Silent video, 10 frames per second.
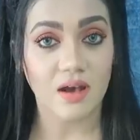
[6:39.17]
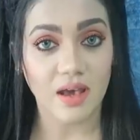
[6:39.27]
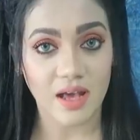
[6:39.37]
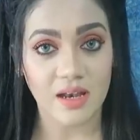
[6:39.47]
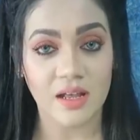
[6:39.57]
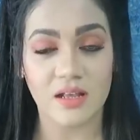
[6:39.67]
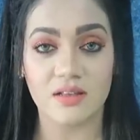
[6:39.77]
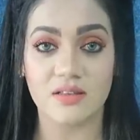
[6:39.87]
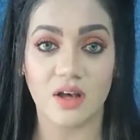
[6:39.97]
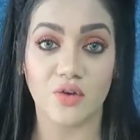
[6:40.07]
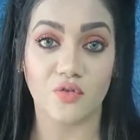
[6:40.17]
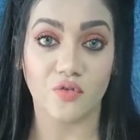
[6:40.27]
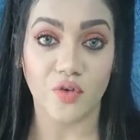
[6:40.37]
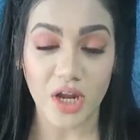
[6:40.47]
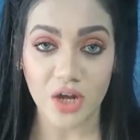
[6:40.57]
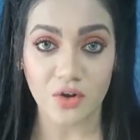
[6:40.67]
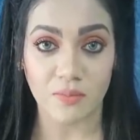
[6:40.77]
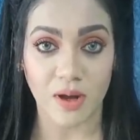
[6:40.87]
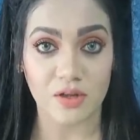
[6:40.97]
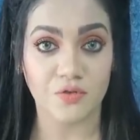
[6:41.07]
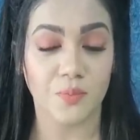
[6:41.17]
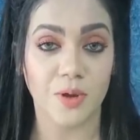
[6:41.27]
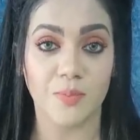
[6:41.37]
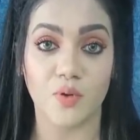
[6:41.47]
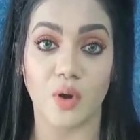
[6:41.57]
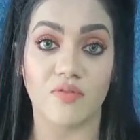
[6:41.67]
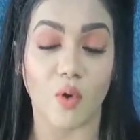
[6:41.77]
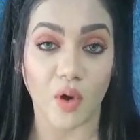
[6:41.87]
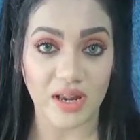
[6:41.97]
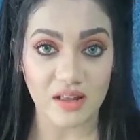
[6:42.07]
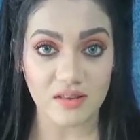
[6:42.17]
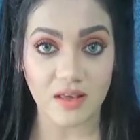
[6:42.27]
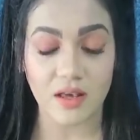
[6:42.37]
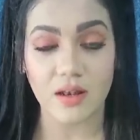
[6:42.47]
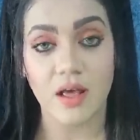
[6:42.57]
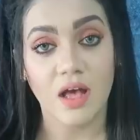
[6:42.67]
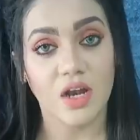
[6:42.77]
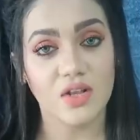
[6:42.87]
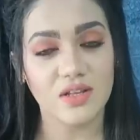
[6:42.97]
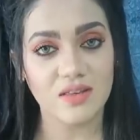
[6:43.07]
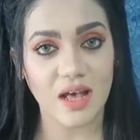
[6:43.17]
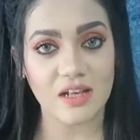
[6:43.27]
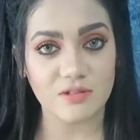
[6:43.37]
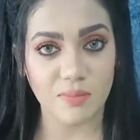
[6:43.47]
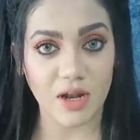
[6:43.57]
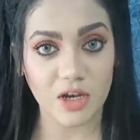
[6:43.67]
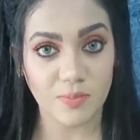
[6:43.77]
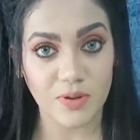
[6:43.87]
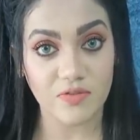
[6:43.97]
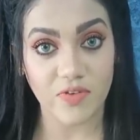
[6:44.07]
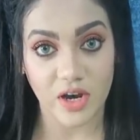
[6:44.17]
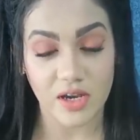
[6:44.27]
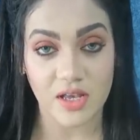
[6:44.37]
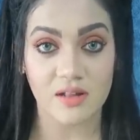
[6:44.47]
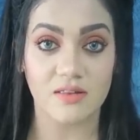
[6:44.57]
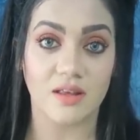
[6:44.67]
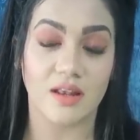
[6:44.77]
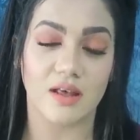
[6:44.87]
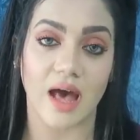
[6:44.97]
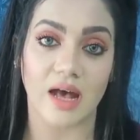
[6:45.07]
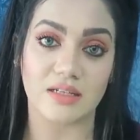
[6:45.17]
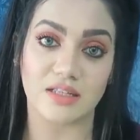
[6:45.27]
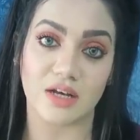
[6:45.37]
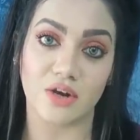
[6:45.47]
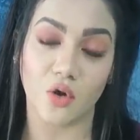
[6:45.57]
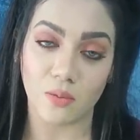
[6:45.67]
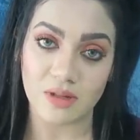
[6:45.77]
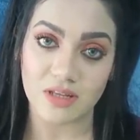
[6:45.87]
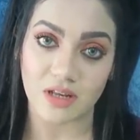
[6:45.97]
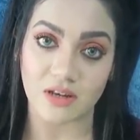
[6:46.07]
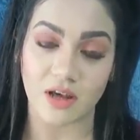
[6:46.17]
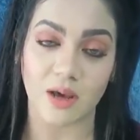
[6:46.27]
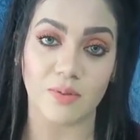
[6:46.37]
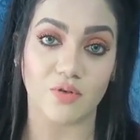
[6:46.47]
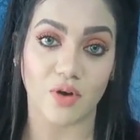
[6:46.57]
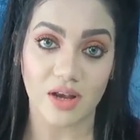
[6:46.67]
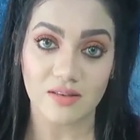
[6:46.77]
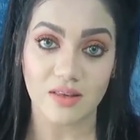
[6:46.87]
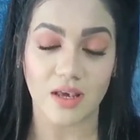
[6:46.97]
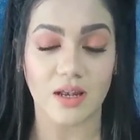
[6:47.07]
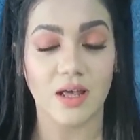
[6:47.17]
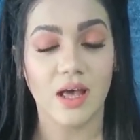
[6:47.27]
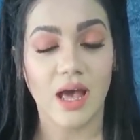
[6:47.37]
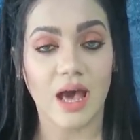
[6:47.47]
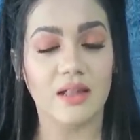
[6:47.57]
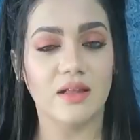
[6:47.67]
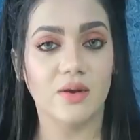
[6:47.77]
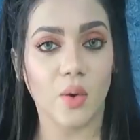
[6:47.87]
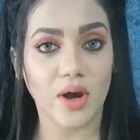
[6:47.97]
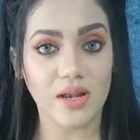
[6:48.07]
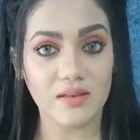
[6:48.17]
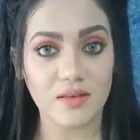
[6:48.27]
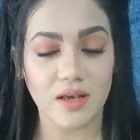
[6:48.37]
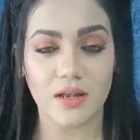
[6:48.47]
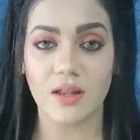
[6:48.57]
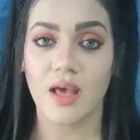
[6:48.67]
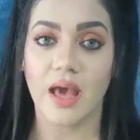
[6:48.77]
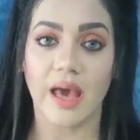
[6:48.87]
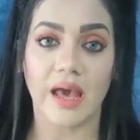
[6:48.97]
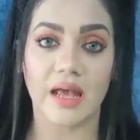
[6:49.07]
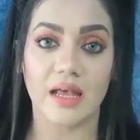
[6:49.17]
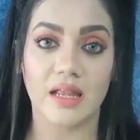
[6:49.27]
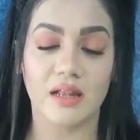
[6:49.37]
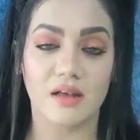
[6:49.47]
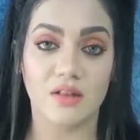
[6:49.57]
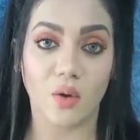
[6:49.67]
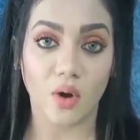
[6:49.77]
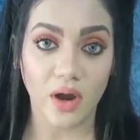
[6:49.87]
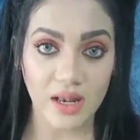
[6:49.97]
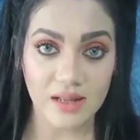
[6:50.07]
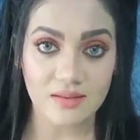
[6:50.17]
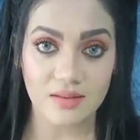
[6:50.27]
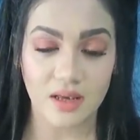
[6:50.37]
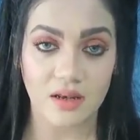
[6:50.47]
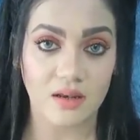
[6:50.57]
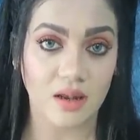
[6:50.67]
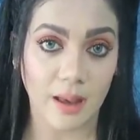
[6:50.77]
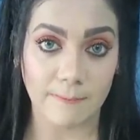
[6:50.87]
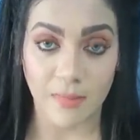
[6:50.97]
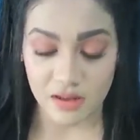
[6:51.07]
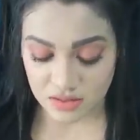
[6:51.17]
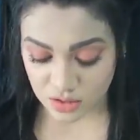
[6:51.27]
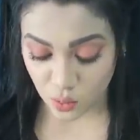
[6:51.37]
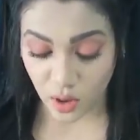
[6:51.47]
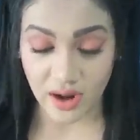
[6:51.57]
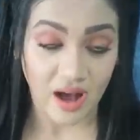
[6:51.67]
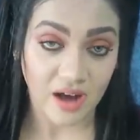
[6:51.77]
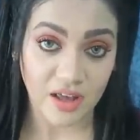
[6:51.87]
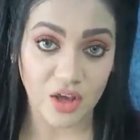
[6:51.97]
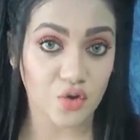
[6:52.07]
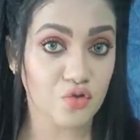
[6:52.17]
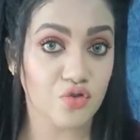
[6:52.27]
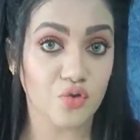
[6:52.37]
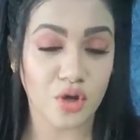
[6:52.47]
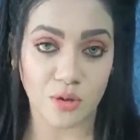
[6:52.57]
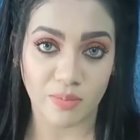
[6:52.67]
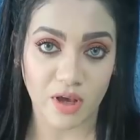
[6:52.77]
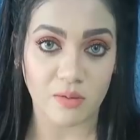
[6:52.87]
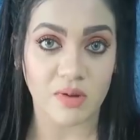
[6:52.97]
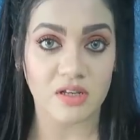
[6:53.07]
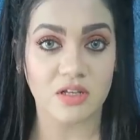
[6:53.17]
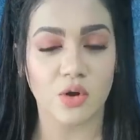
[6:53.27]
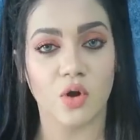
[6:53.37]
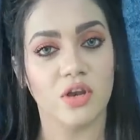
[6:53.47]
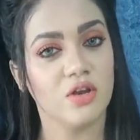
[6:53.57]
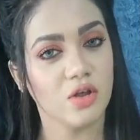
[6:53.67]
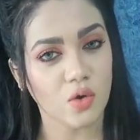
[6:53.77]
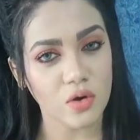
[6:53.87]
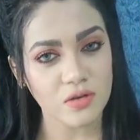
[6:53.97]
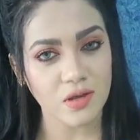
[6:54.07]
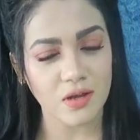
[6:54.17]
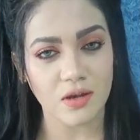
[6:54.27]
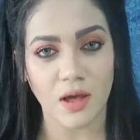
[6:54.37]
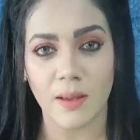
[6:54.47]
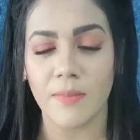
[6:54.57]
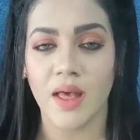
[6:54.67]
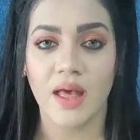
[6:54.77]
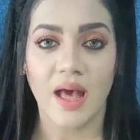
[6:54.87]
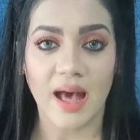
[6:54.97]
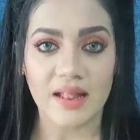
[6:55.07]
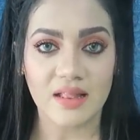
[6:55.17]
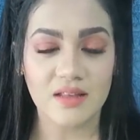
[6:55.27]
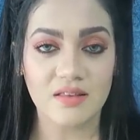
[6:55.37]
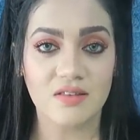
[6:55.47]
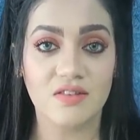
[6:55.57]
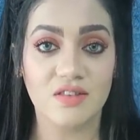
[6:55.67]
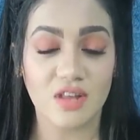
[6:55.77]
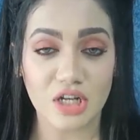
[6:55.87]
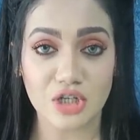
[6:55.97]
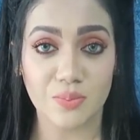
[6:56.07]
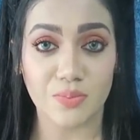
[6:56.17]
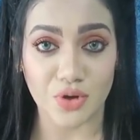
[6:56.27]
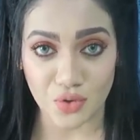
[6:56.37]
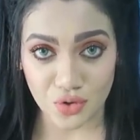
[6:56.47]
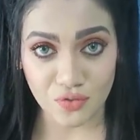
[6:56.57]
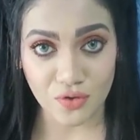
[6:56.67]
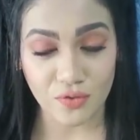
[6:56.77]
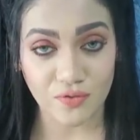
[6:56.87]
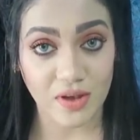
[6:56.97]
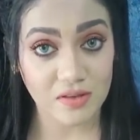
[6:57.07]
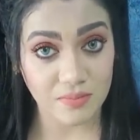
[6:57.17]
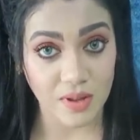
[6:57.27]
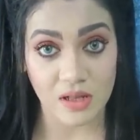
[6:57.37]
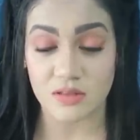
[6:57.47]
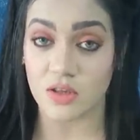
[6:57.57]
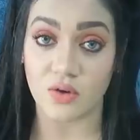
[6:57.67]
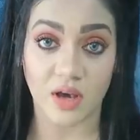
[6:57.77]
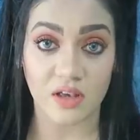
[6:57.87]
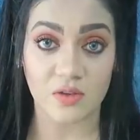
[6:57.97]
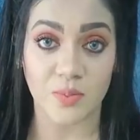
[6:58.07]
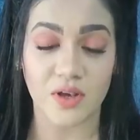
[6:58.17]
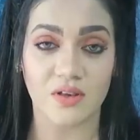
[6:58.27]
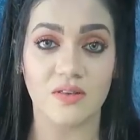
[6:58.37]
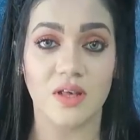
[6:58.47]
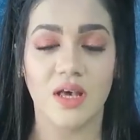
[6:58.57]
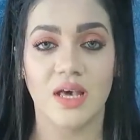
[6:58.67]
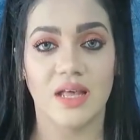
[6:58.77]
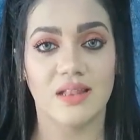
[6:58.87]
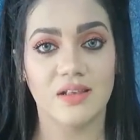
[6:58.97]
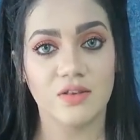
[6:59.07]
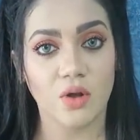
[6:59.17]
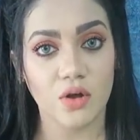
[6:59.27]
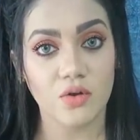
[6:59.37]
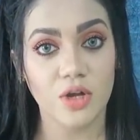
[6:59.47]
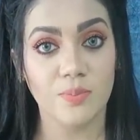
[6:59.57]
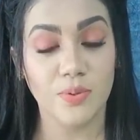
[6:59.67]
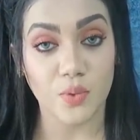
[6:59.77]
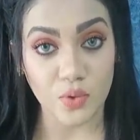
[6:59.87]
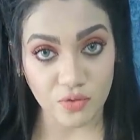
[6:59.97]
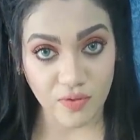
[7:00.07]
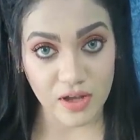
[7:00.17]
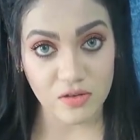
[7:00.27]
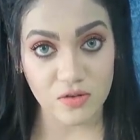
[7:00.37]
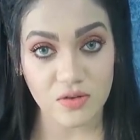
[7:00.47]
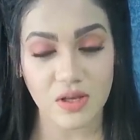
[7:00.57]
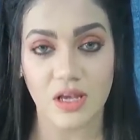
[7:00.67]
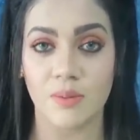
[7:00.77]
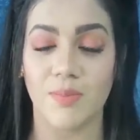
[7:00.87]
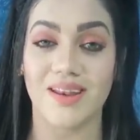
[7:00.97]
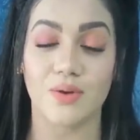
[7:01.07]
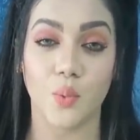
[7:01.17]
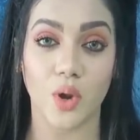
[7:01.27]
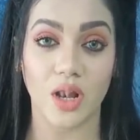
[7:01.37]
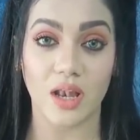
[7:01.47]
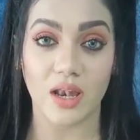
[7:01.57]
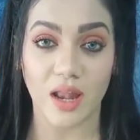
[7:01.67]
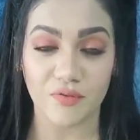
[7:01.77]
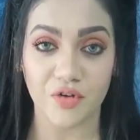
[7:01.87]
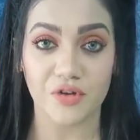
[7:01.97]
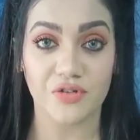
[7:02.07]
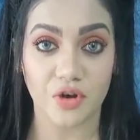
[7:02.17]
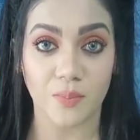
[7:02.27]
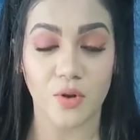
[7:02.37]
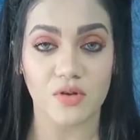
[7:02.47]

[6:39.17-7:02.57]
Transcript: again is a really good mask for people who have oily skin. Now this has multiple variants. It has a normal skin type, a dry skin, and then oily skin. And the oily skin type mask is what I use. You can pick a mask according to your skin type. And this is such a beautiful face mask, you guys, because this not only purifies your skin, but it will never strip